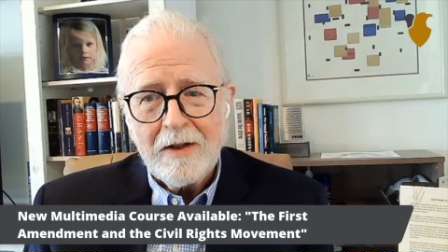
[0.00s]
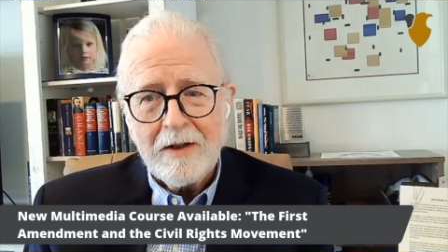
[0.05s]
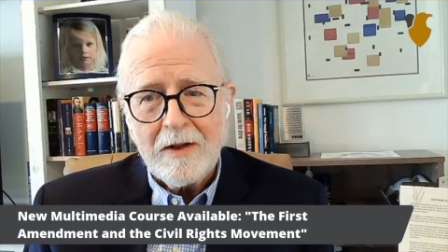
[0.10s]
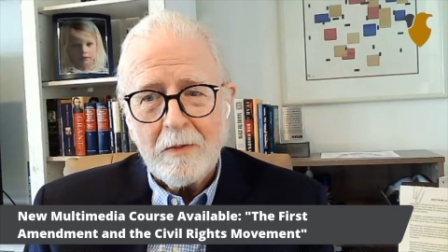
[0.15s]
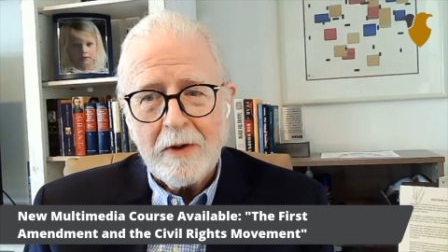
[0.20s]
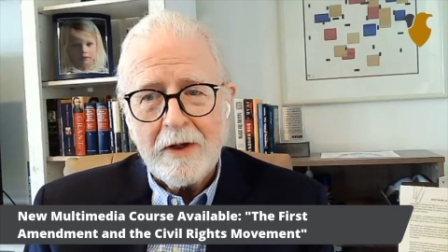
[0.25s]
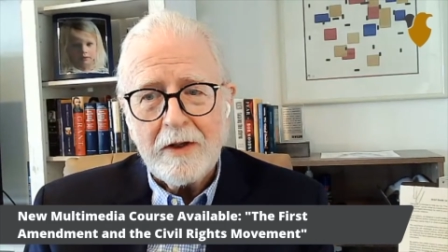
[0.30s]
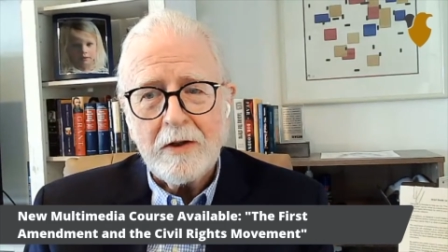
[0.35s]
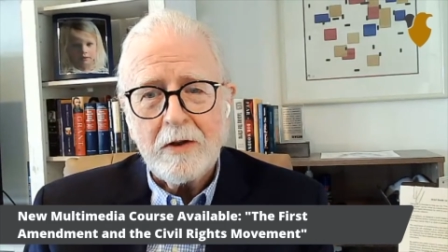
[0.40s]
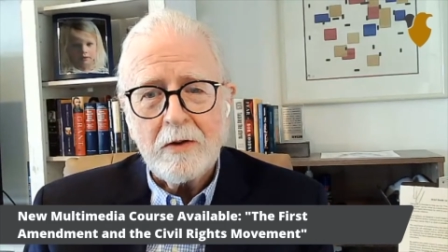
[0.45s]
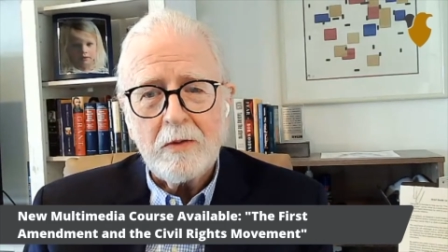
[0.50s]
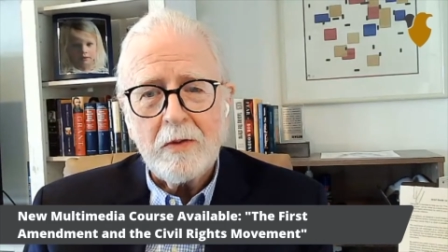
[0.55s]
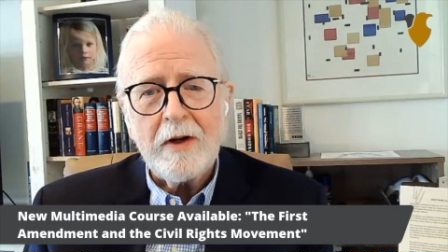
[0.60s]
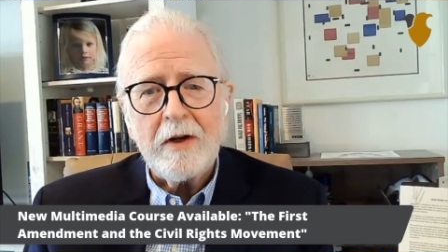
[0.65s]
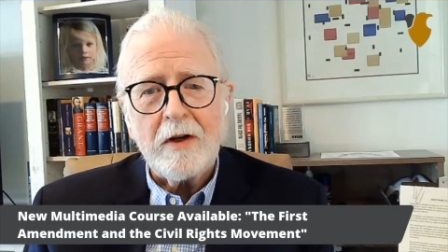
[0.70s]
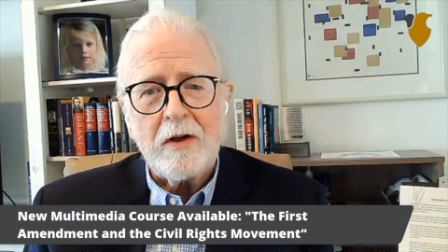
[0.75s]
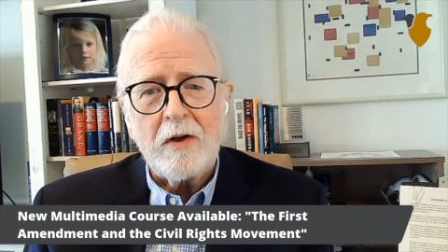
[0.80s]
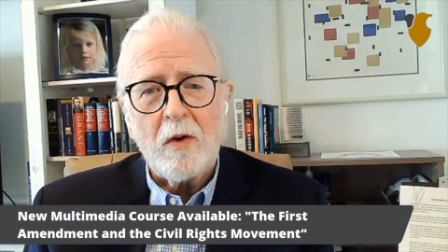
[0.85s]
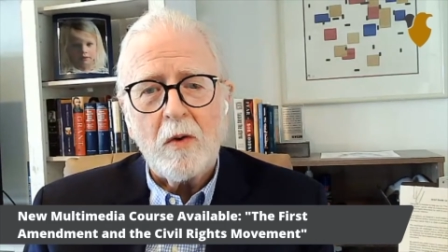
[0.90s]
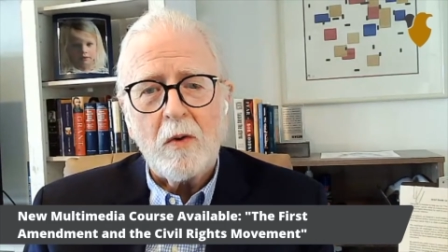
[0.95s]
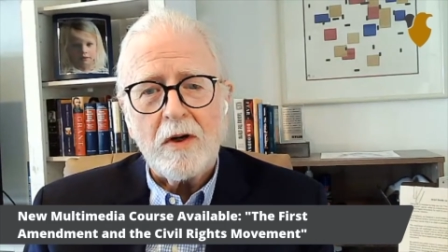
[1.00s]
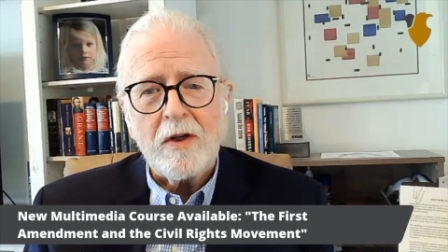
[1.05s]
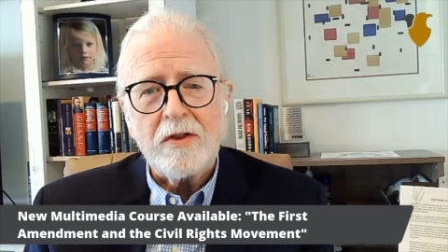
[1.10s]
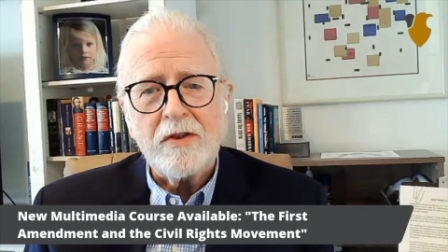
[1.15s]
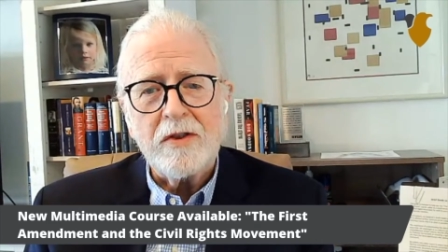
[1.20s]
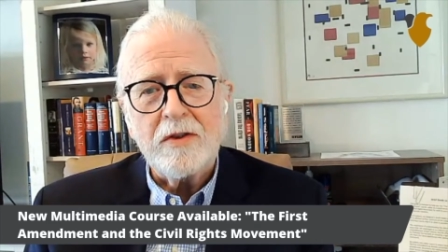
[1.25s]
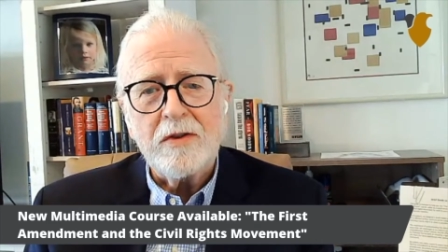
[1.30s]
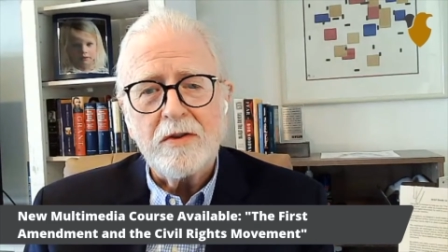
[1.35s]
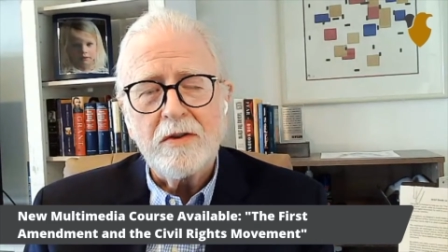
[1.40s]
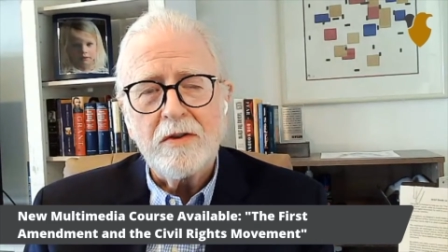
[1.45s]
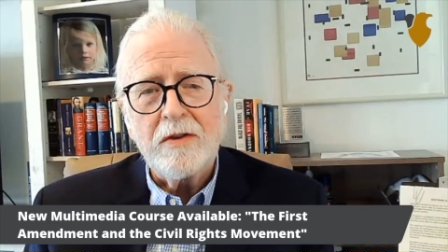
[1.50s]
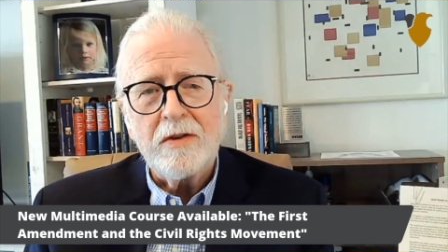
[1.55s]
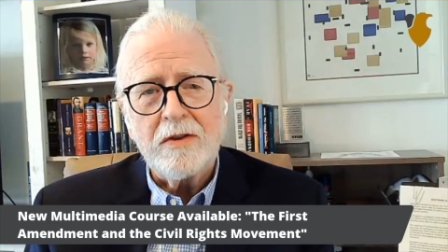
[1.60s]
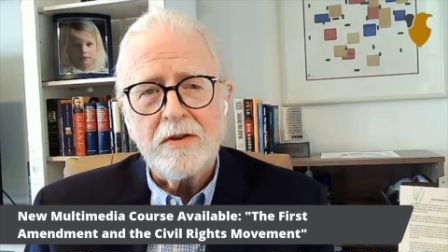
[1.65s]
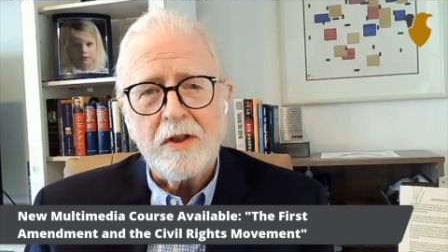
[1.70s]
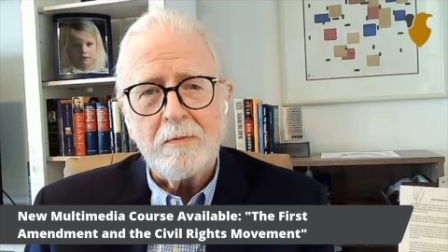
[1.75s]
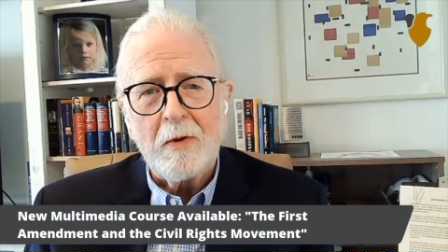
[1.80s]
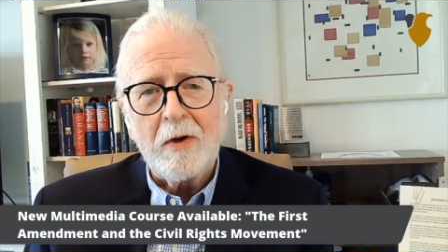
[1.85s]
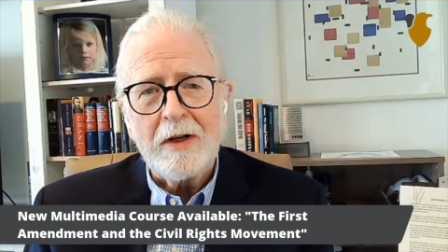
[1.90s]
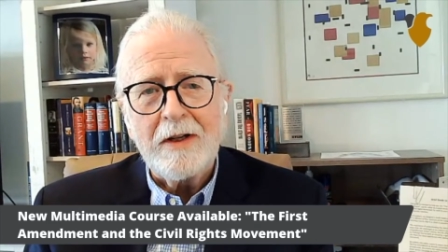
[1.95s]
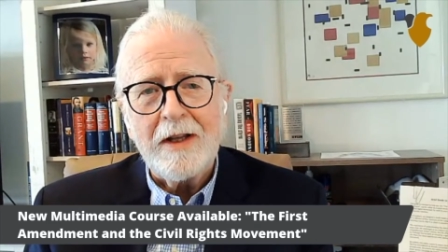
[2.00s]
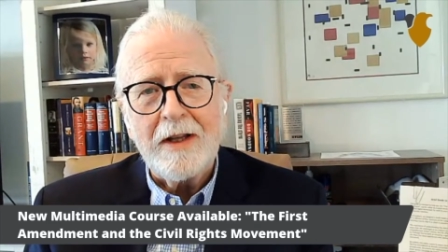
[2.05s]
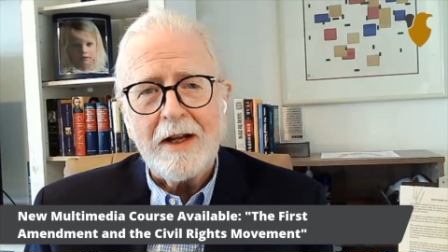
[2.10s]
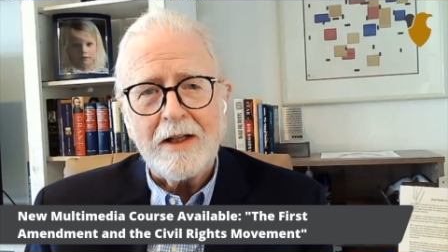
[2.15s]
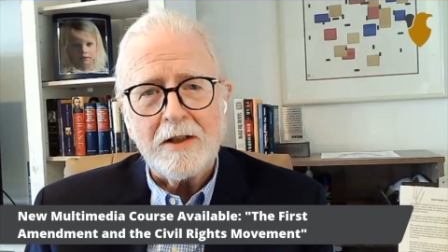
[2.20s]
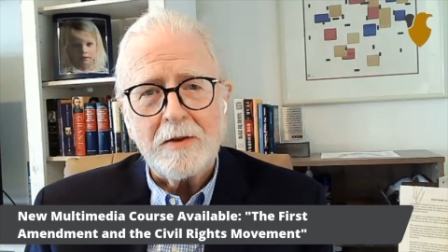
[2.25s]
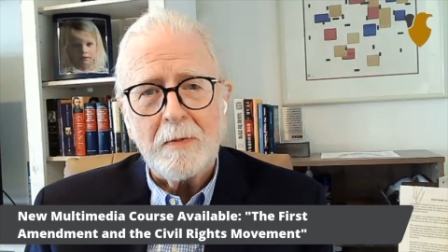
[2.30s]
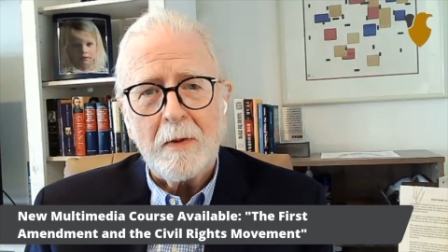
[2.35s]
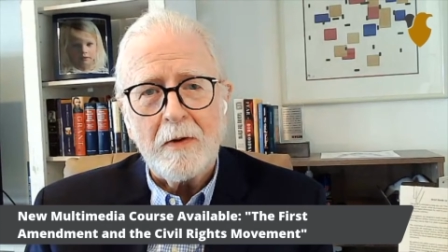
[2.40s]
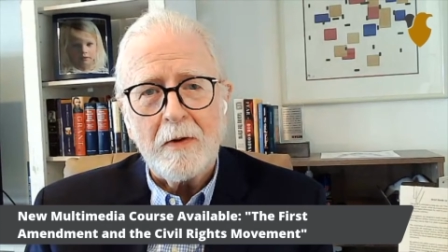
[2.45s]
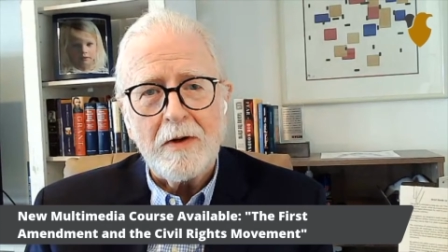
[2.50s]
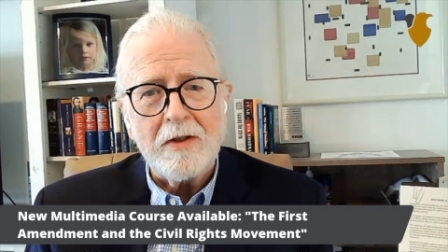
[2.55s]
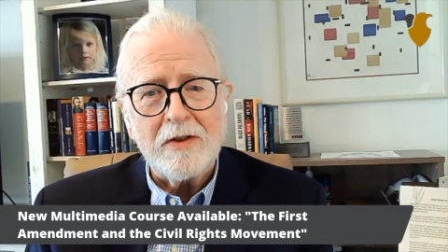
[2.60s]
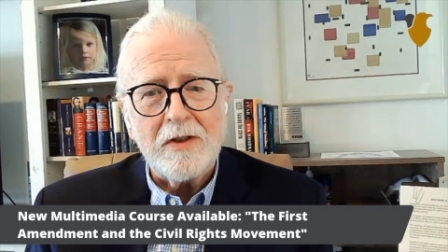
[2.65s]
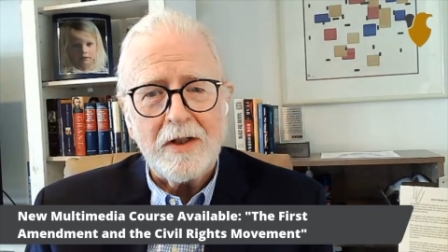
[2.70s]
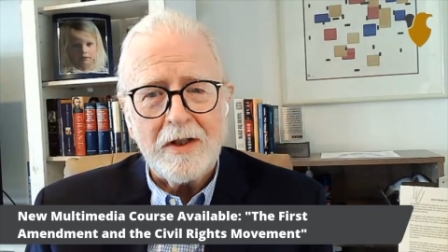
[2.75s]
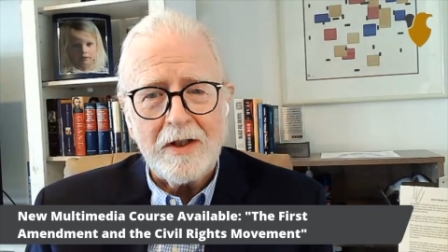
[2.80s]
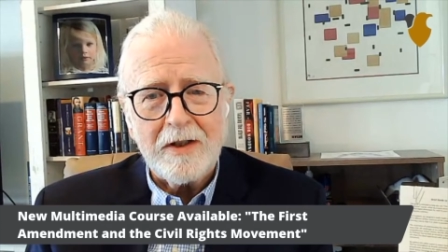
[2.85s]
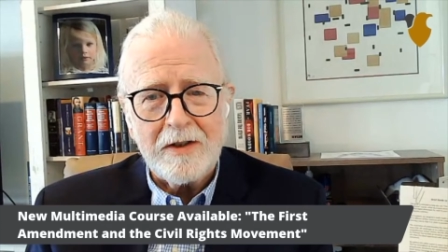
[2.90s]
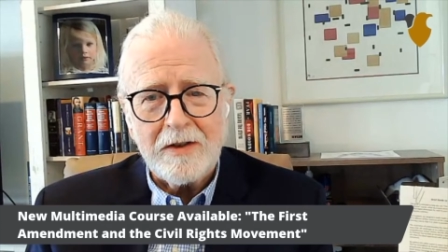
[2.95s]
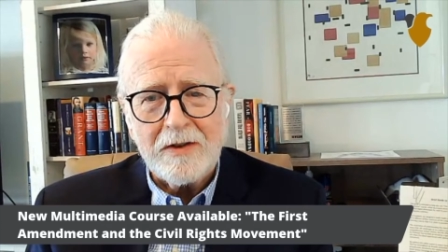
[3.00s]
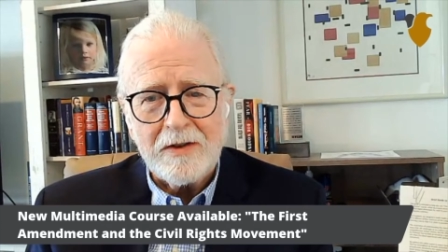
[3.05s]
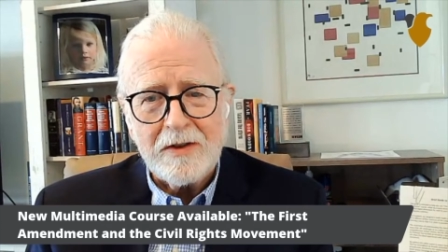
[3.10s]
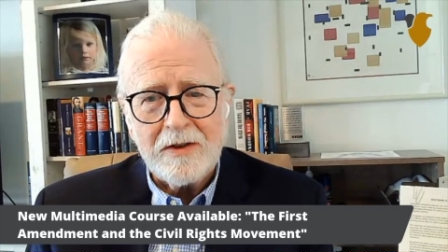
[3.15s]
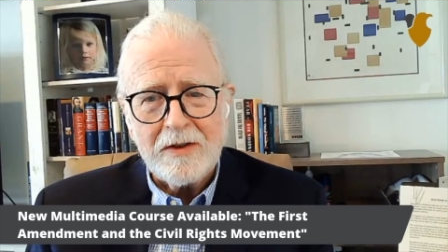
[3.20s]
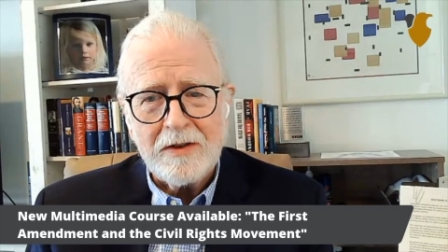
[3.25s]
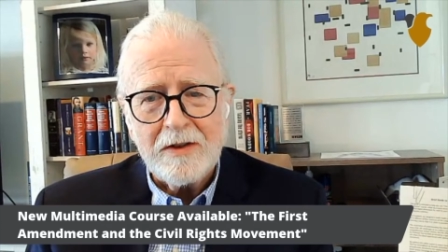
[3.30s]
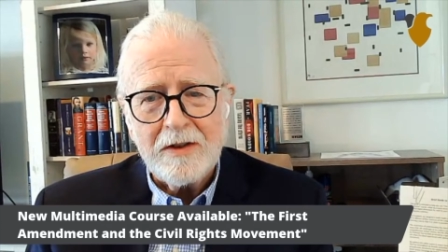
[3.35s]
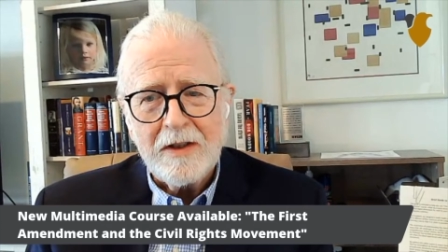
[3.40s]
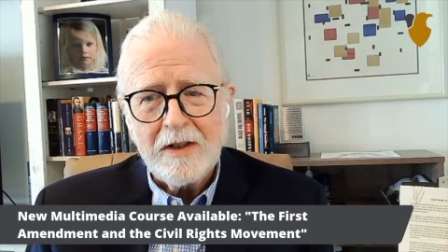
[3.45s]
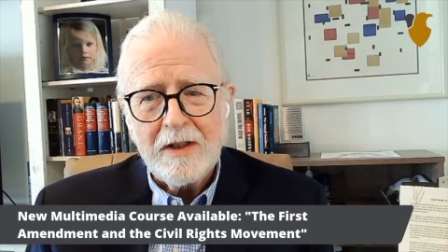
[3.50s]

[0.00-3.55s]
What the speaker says: that we could create a course to bring that experience to others.